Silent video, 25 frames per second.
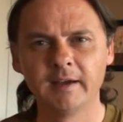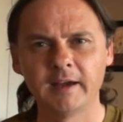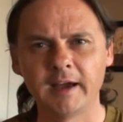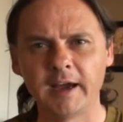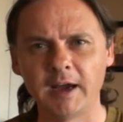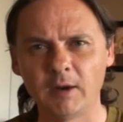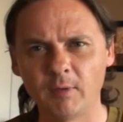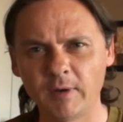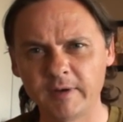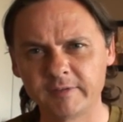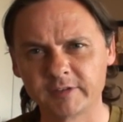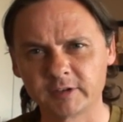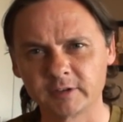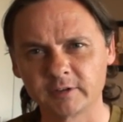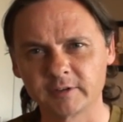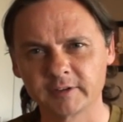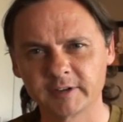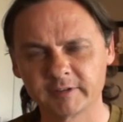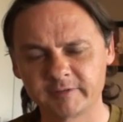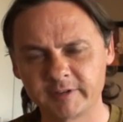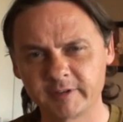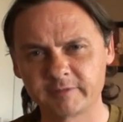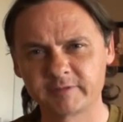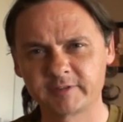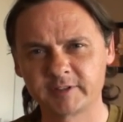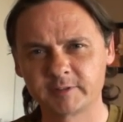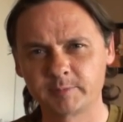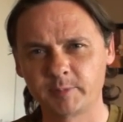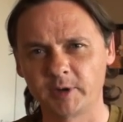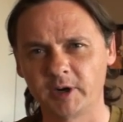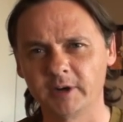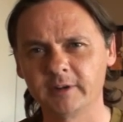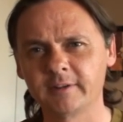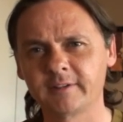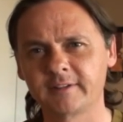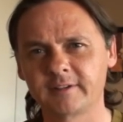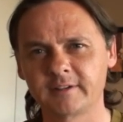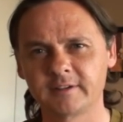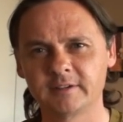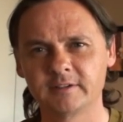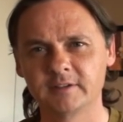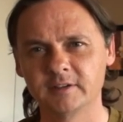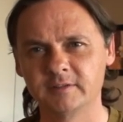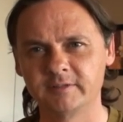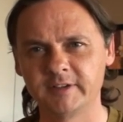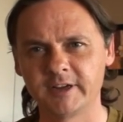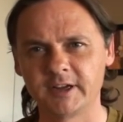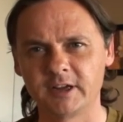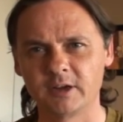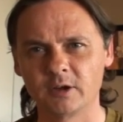However, the 5th part,
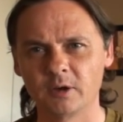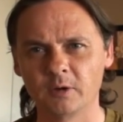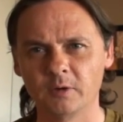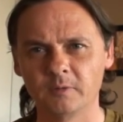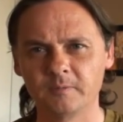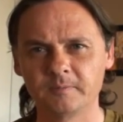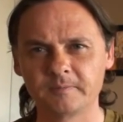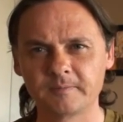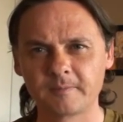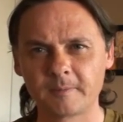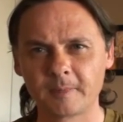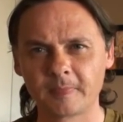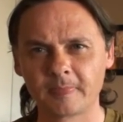the video,